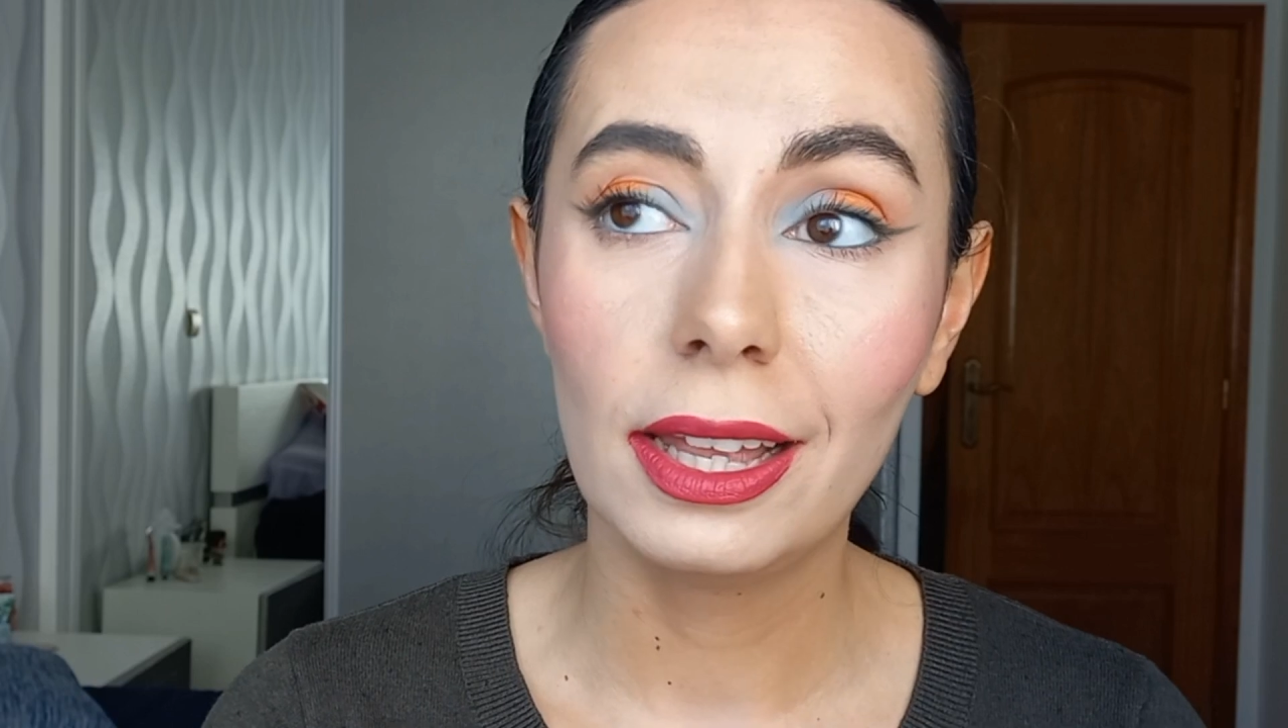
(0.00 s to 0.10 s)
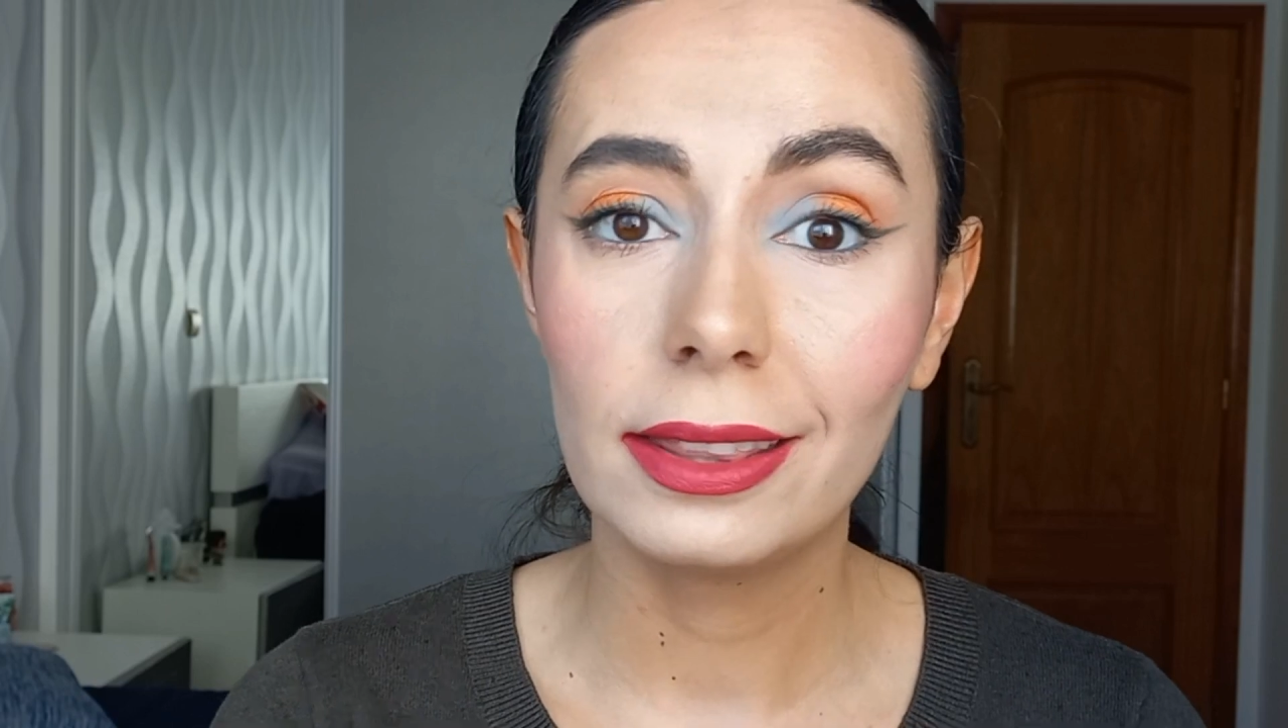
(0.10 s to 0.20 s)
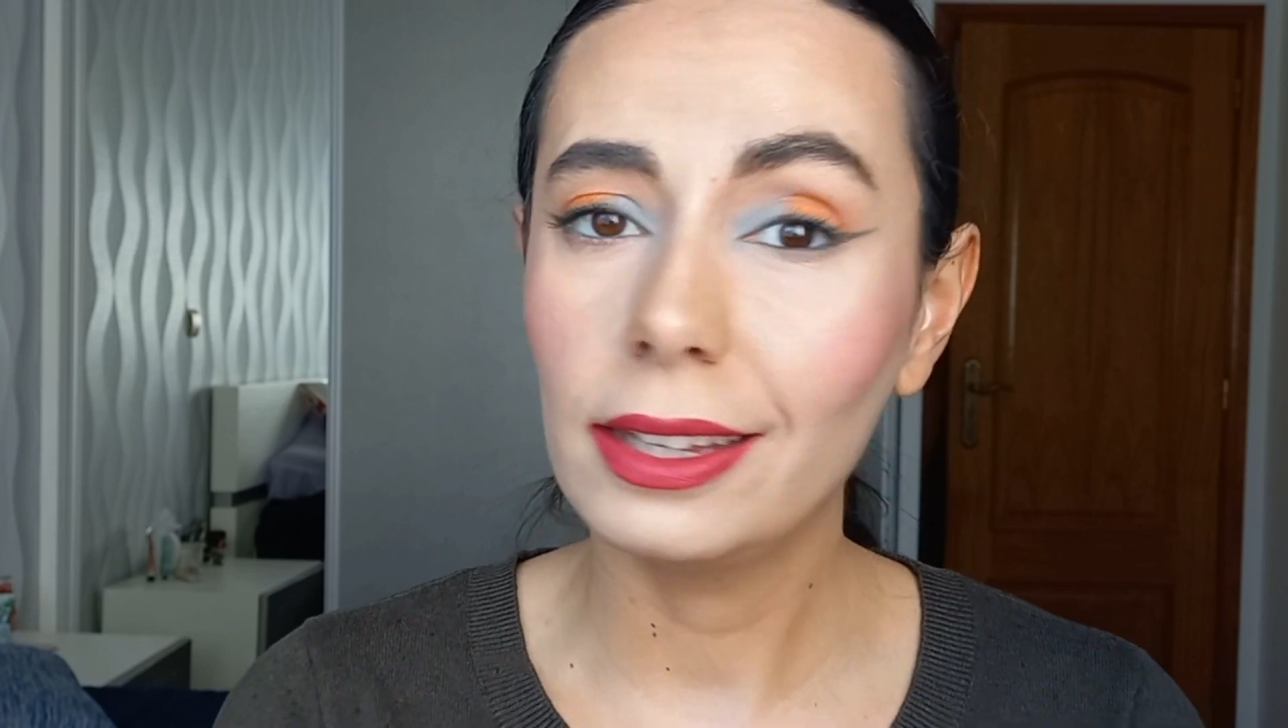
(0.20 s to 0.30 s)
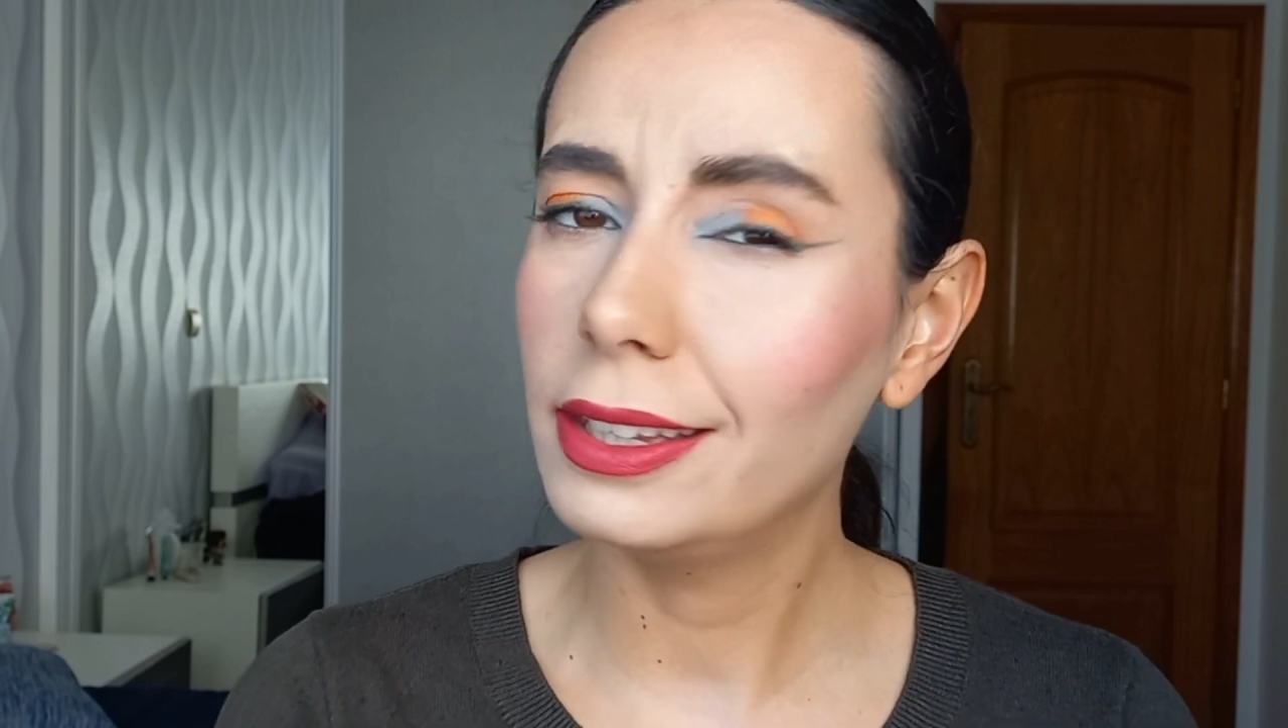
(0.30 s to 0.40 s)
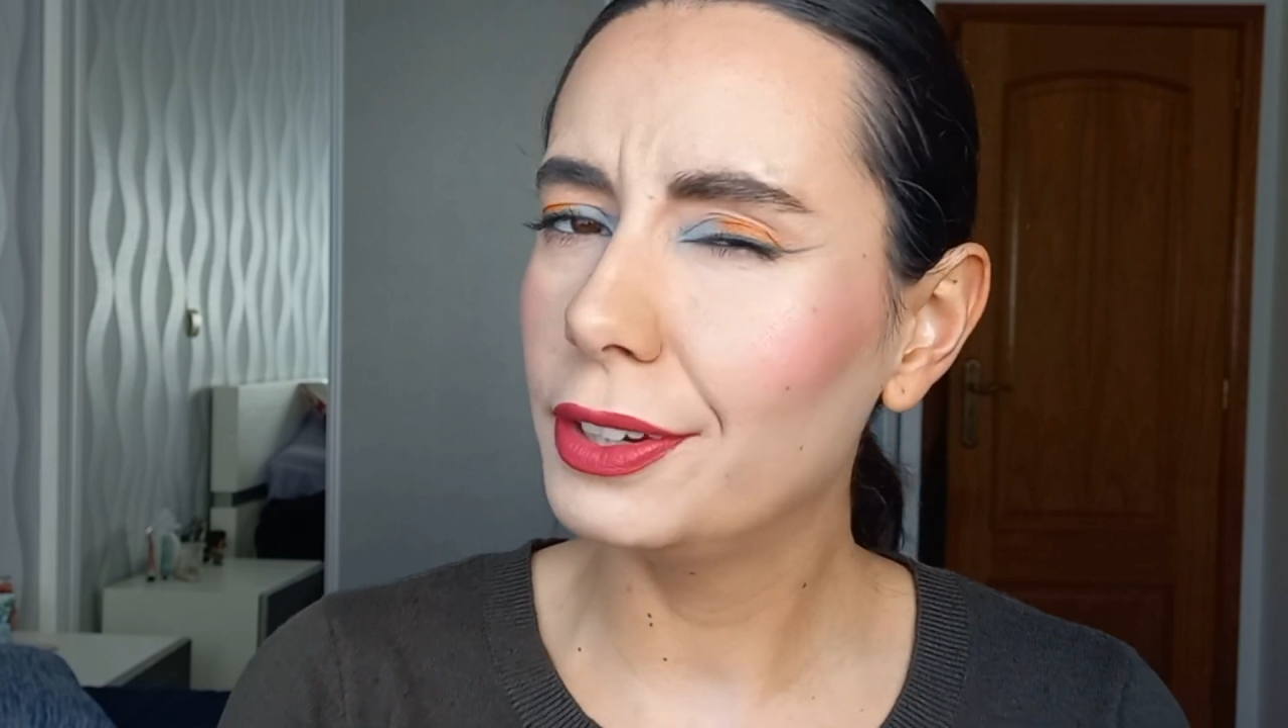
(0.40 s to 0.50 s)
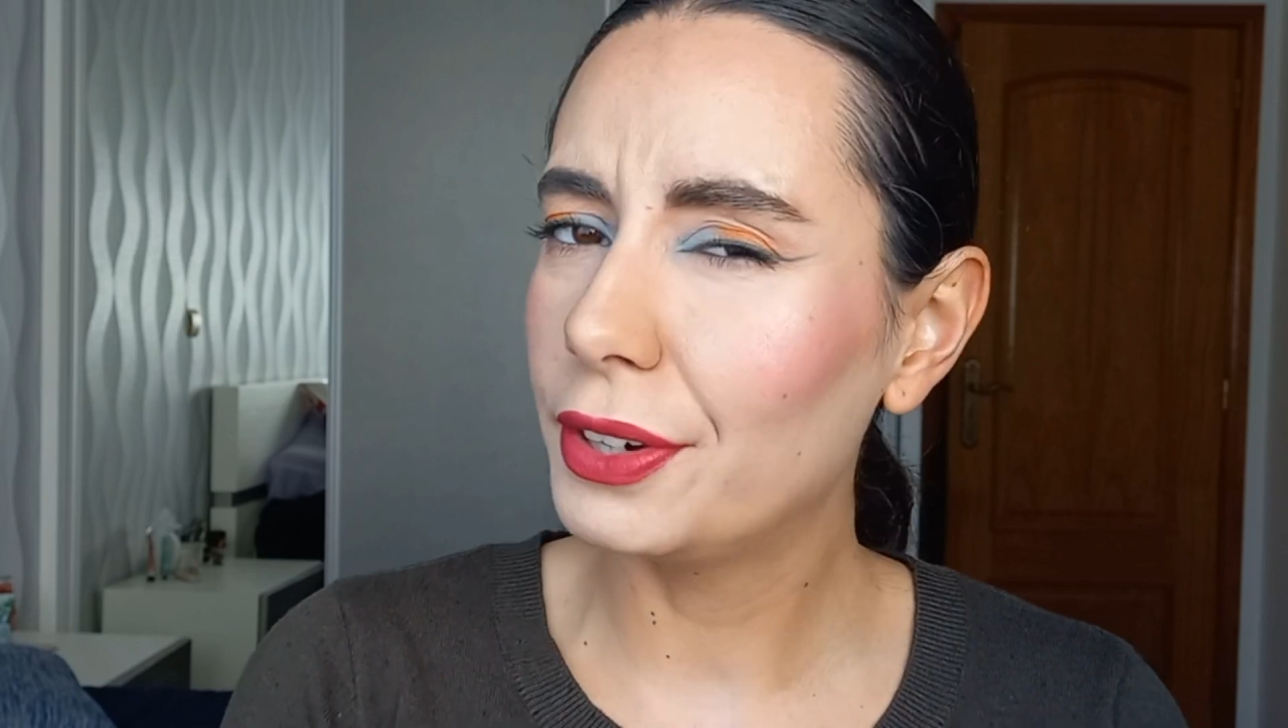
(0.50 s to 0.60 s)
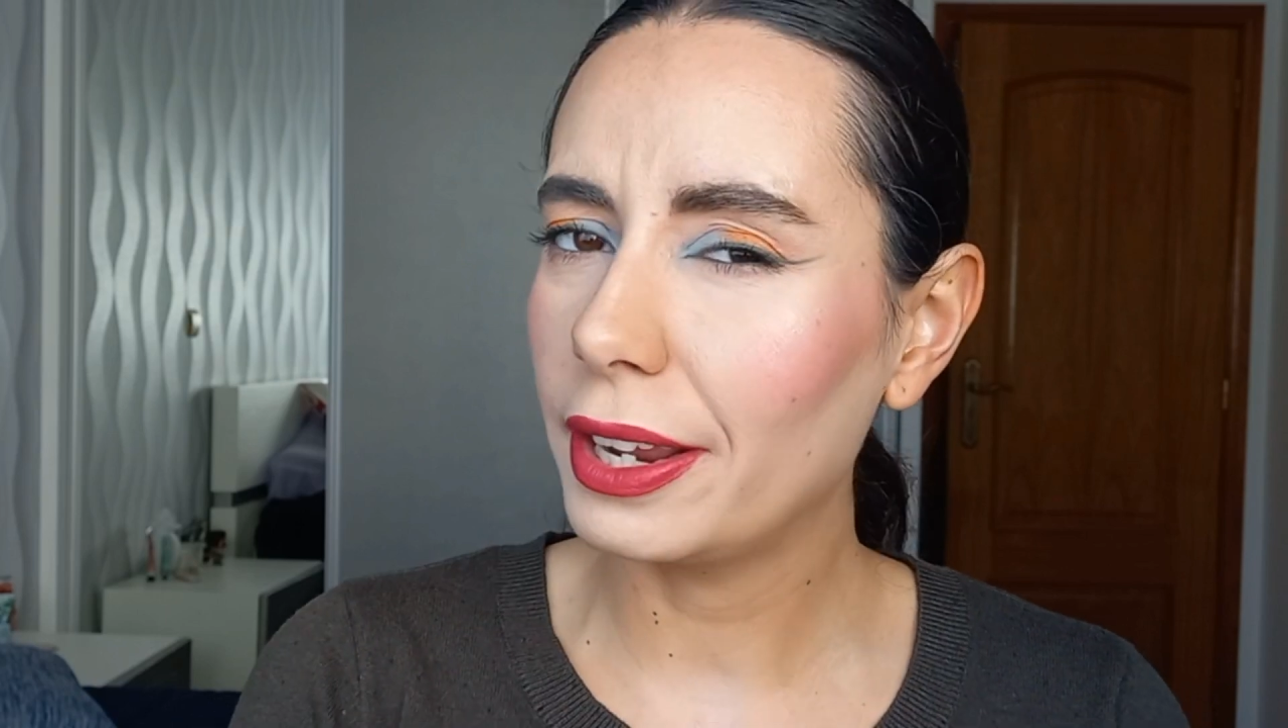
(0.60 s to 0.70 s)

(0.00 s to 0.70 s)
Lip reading: the year,